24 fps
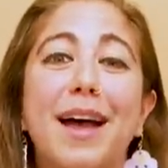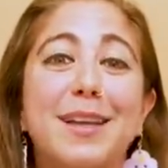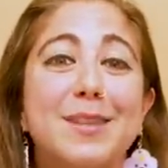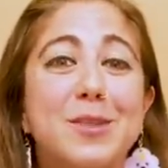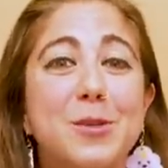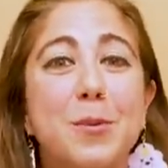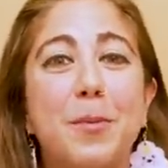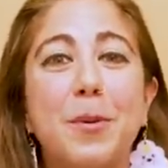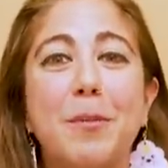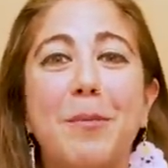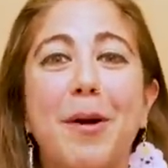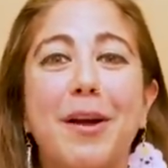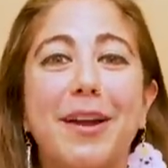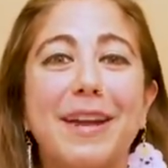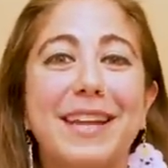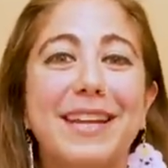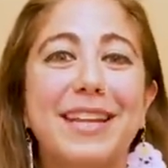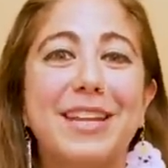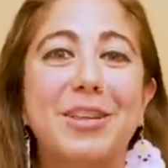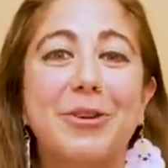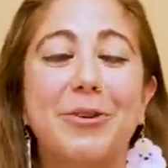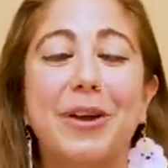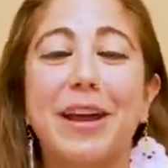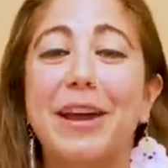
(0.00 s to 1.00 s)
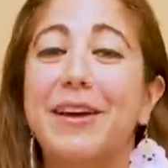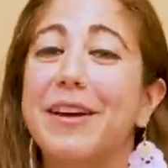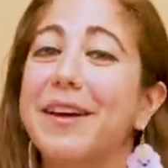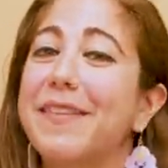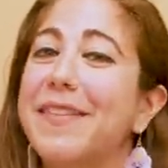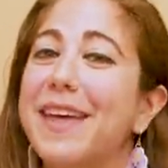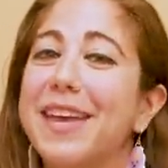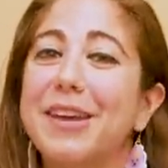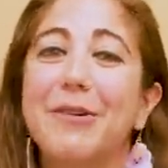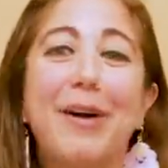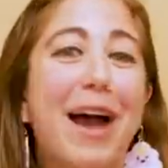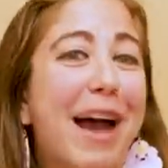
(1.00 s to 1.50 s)
a supermarket in your area
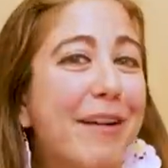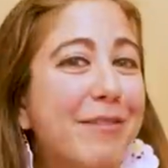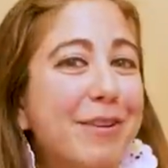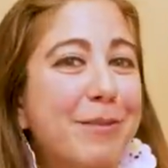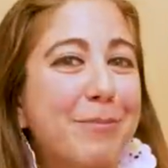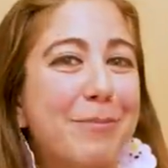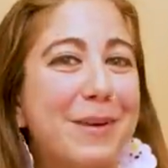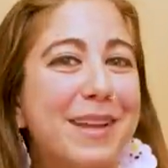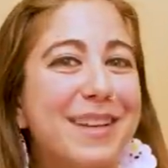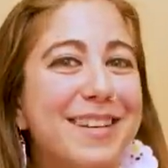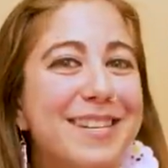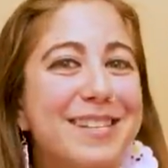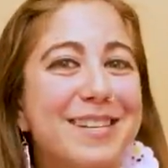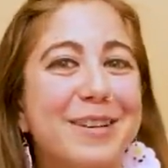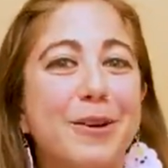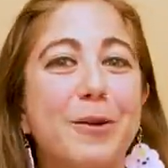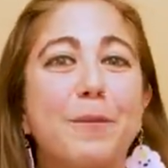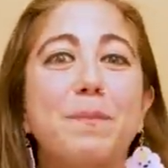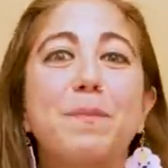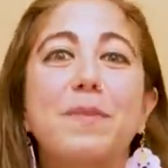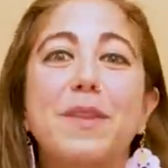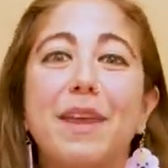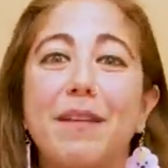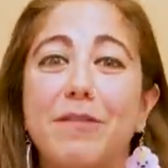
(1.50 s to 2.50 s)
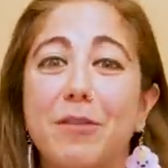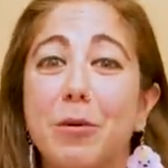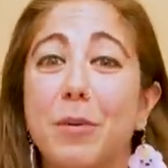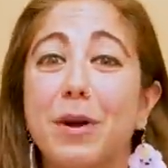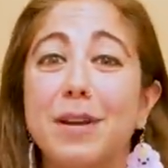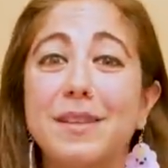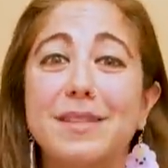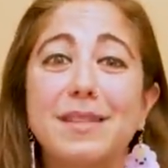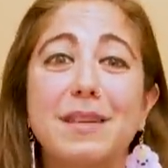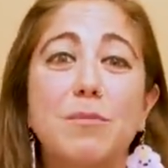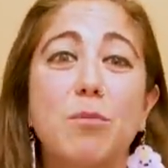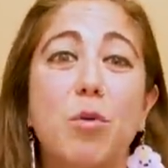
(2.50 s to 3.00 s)
that you haven't been to. If you
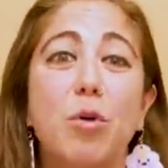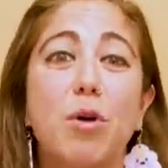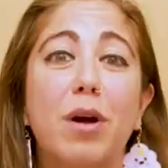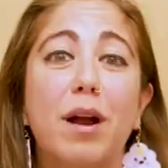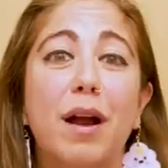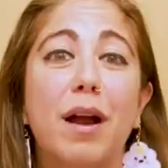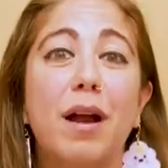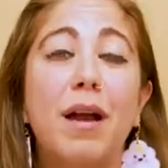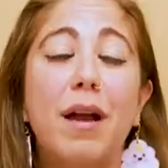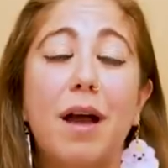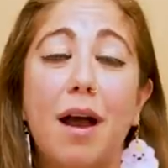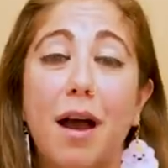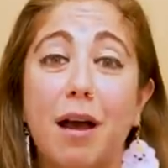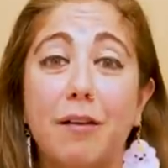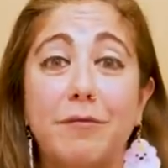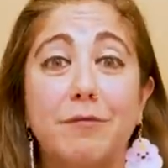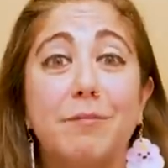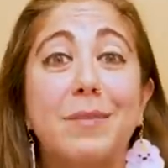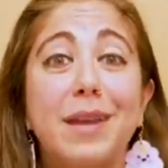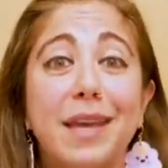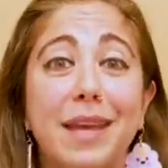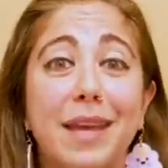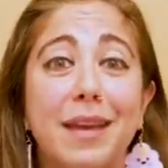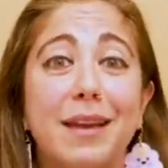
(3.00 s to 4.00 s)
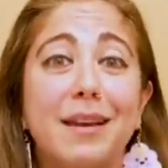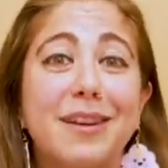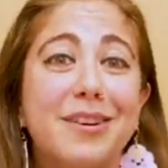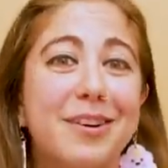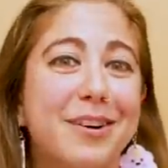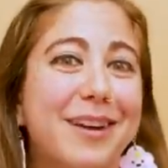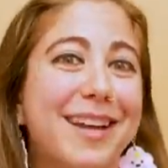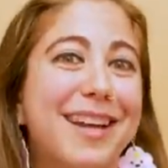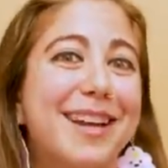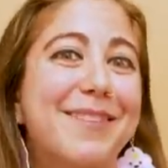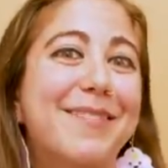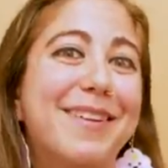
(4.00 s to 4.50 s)
want to see more of me
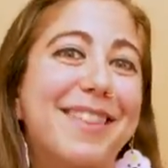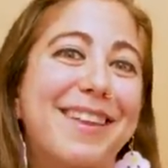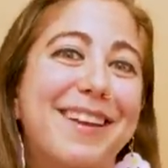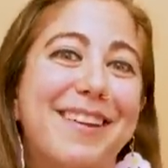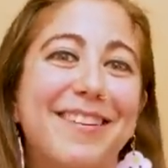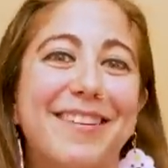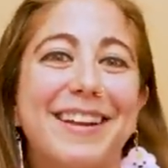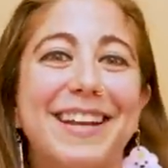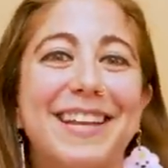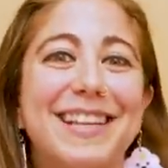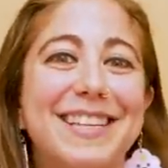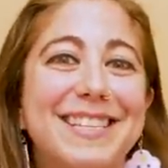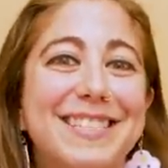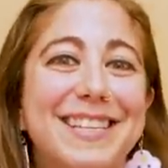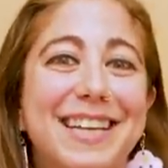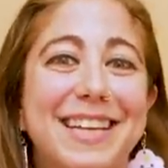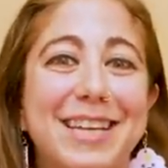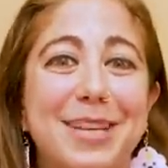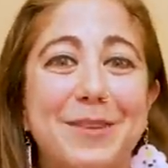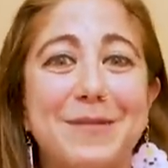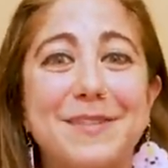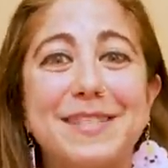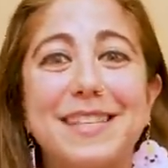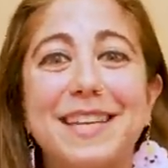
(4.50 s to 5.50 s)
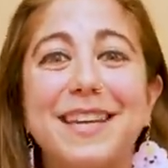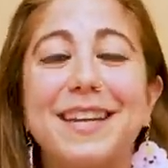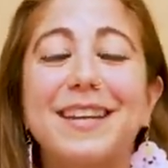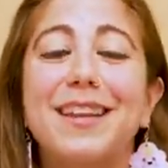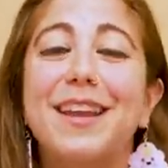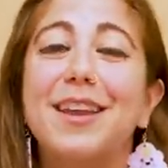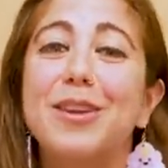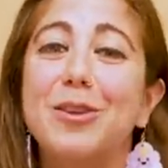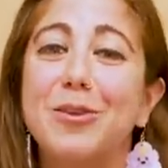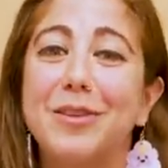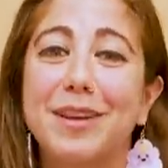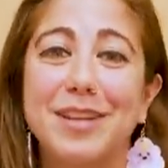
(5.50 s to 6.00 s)
cooking with ingredients like you've
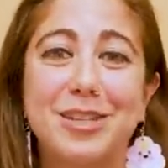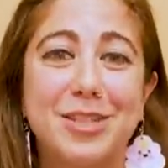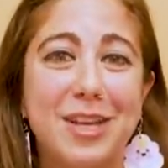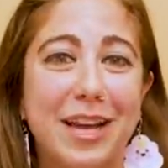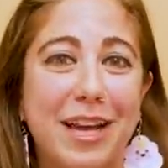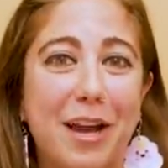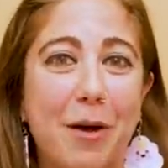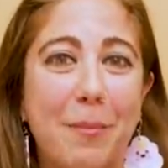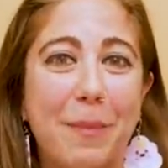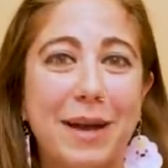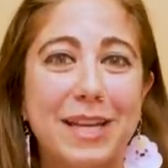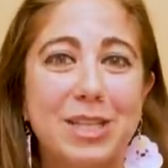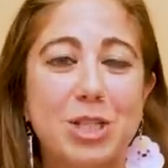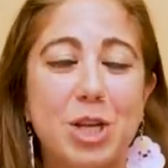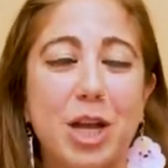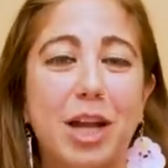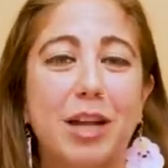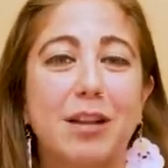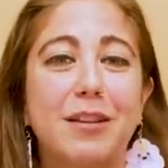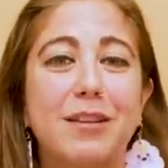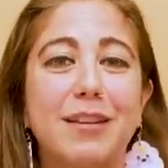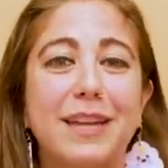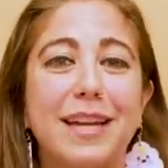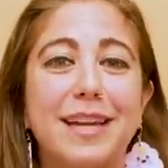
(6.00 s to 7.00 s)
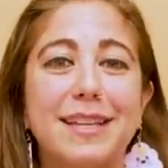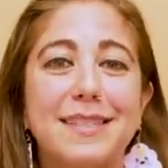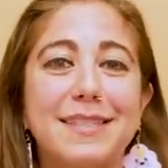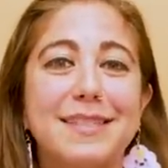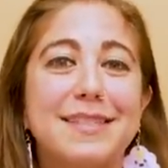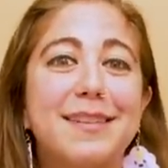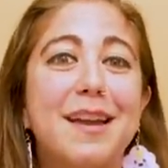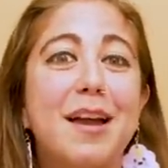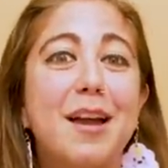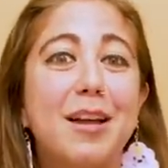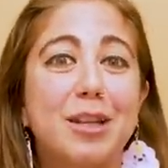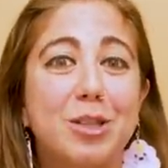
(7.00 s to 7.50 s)
seen, you can check out my channel.
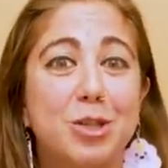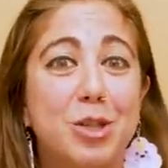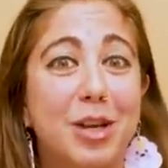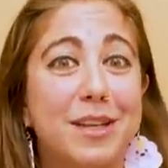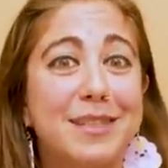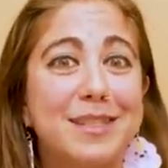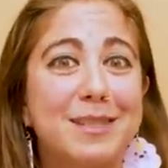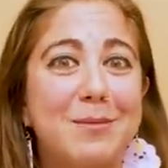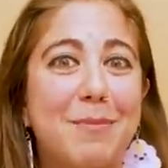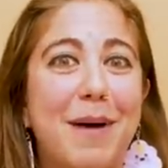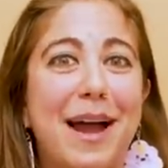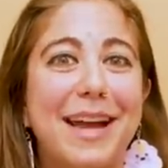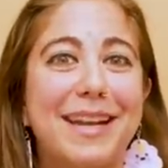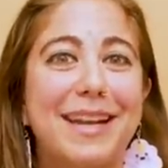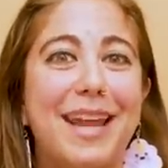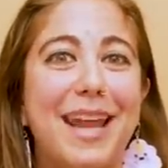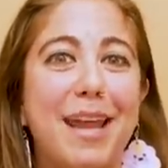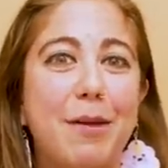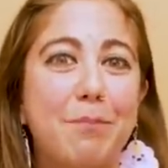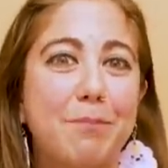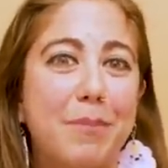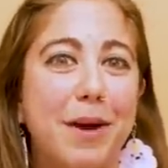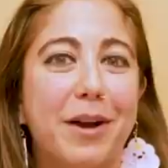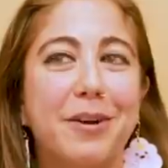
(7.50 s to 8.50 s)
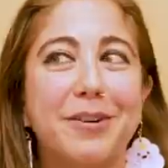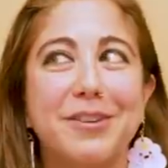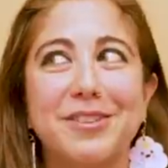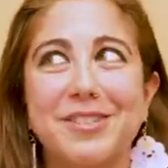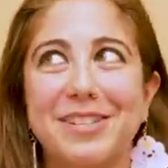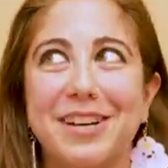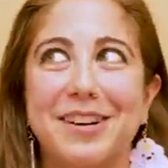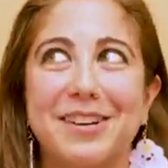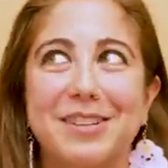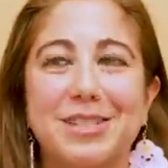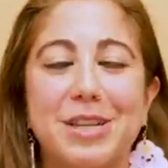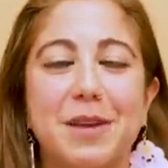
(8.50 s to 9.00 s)
It's just my name, Beryl
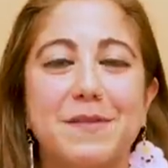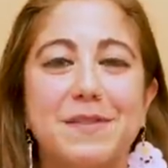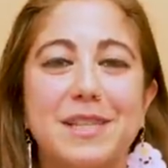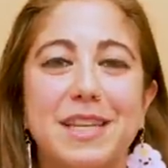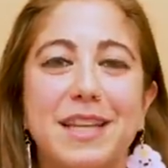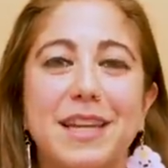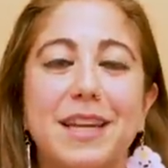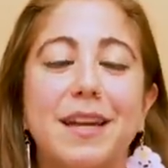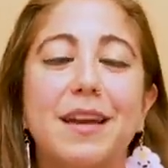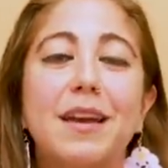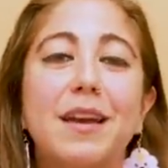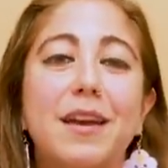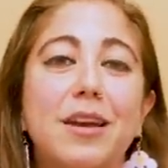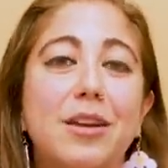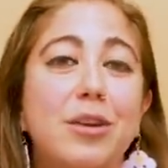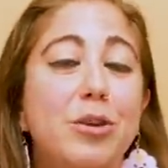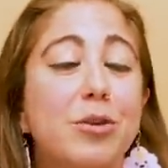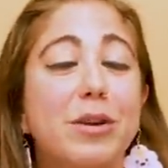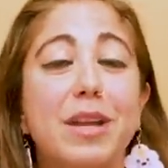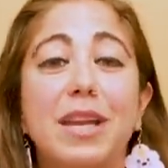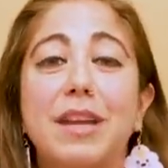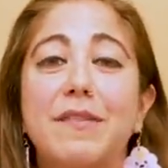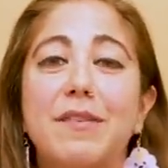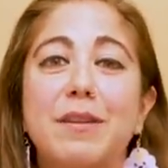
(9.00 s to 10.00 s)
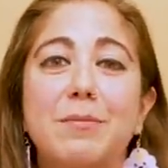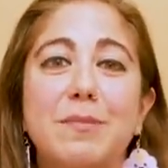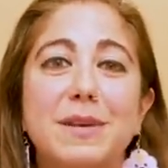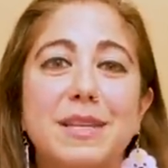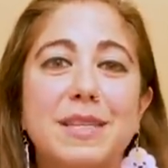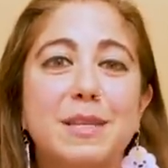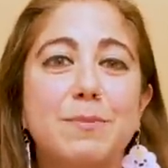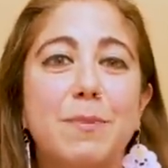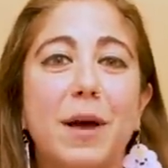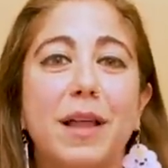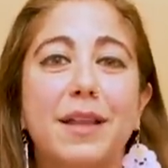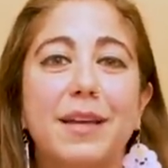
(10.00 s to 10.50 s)
Shereshewsky. You can even
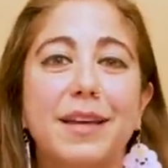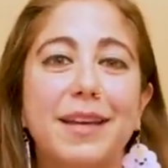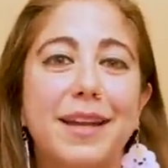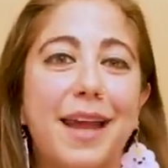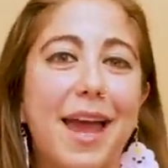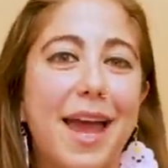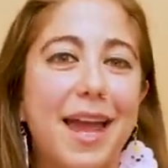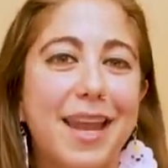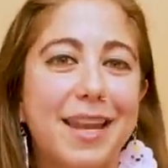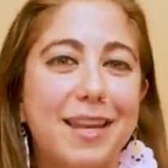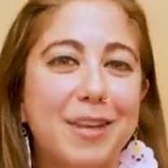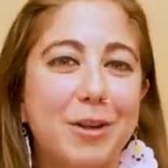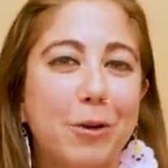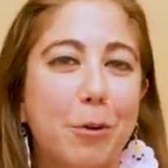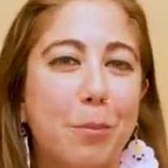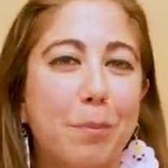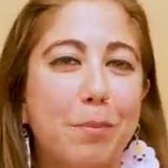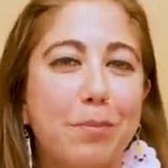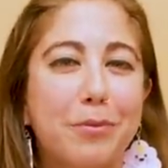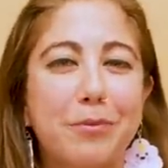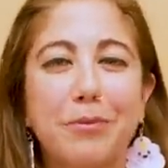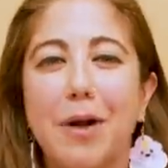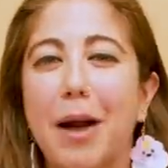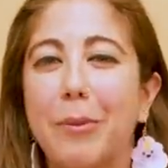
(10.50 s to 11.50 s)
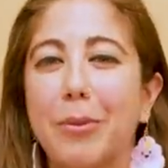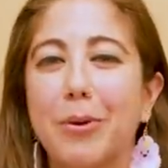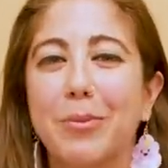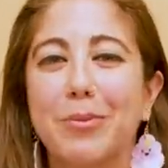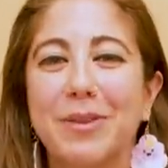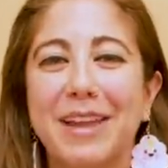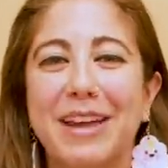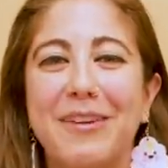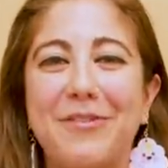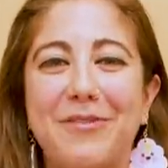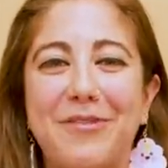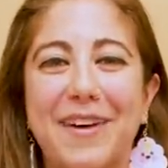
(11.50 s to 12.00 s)
misspell it, and you'll
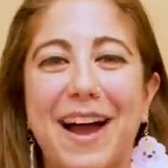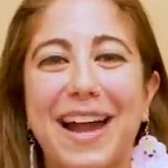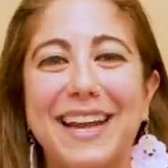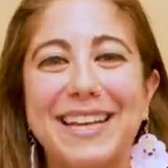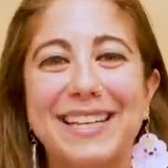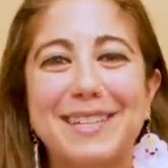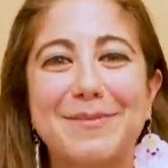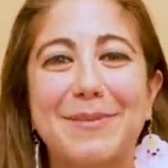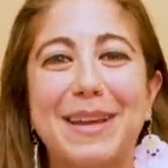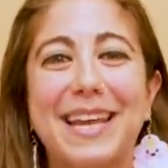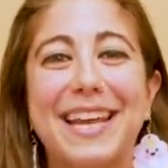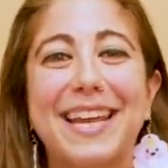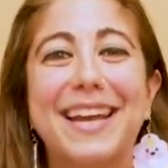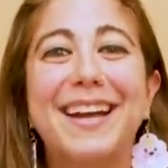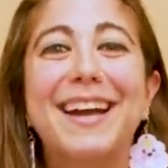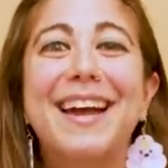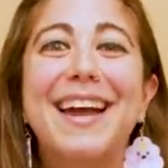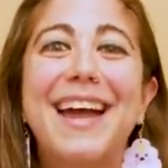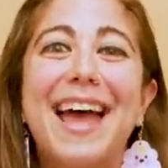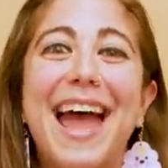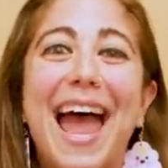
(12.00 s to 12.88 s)
probably find me.